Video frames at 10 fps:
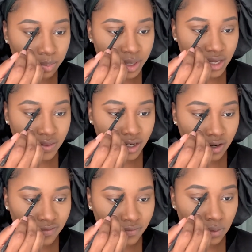be
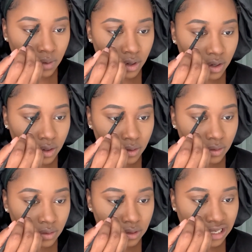there for
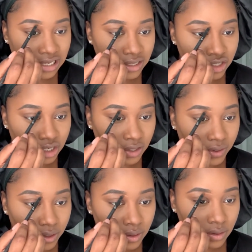each
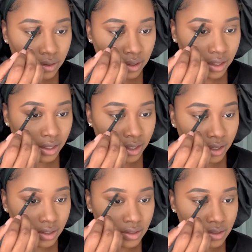other,
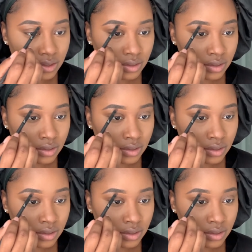and